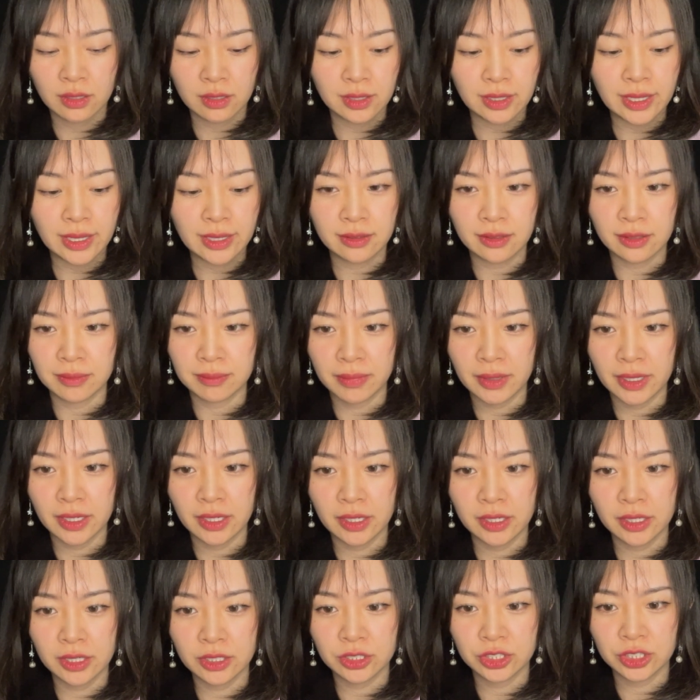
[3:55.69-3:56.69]
landing
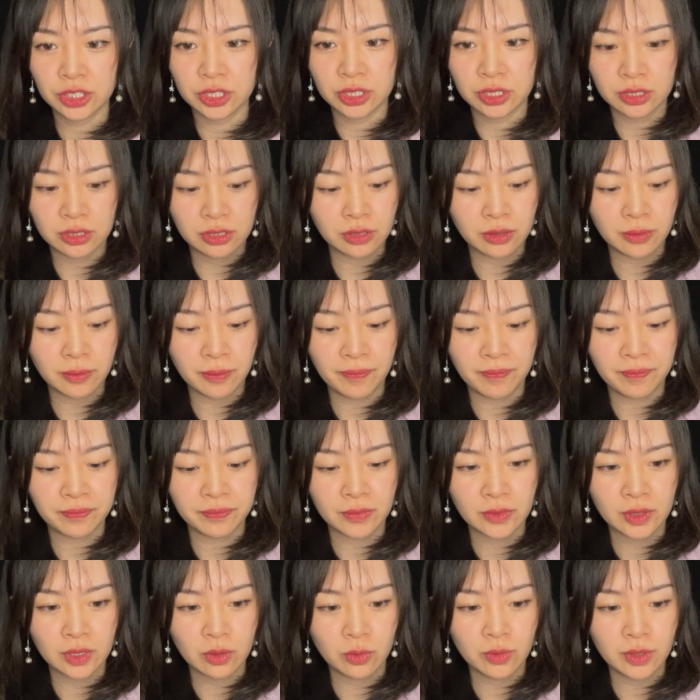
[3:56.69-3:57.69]
page,
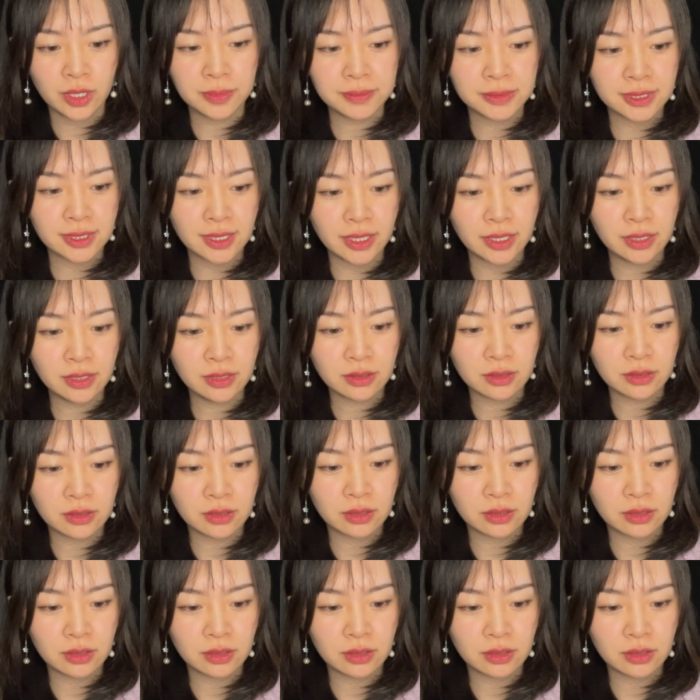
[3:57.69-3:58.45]
website,